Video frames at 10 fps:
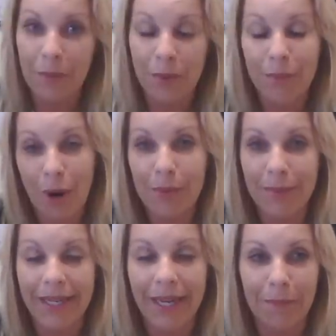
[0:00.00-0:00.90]
of them were
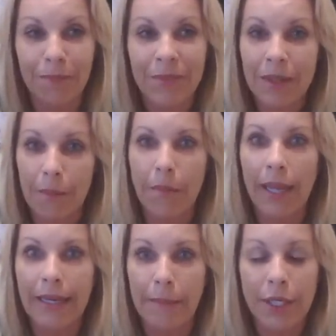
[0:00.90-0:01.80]
probably
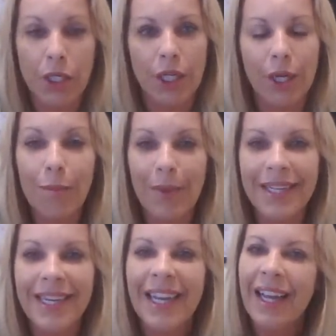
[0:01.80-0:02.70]
mind-numbing to you.
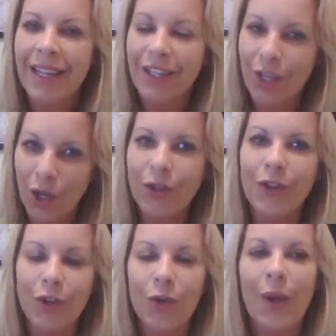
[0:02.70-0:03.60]
But, you know,
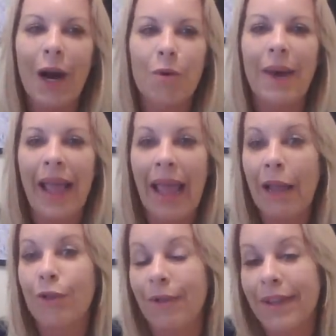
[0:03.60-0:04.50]
you held my
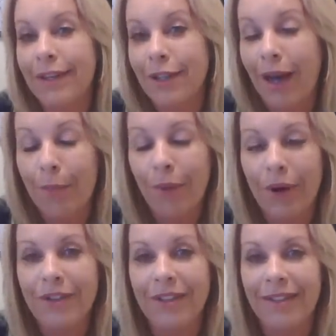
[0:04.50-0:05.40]
hand through that entire
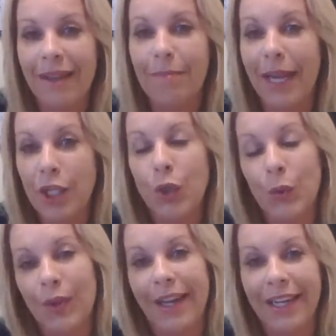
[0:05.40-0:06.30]
process and made
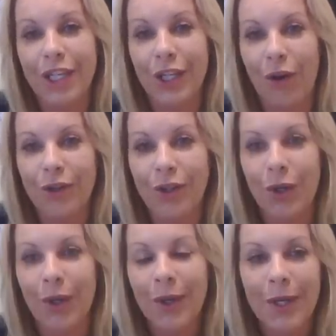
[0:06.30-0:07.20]
sure that I actually got
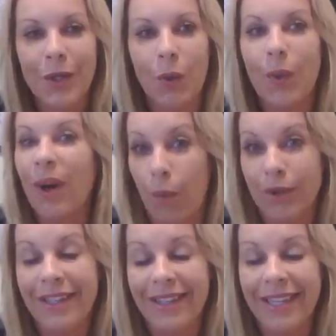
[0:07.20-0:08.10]
to where I
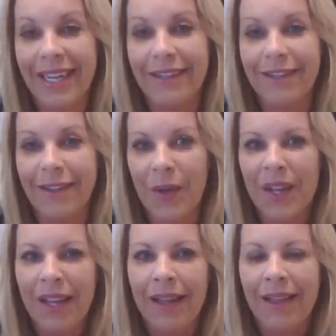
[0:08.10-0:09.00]
wanted to get. So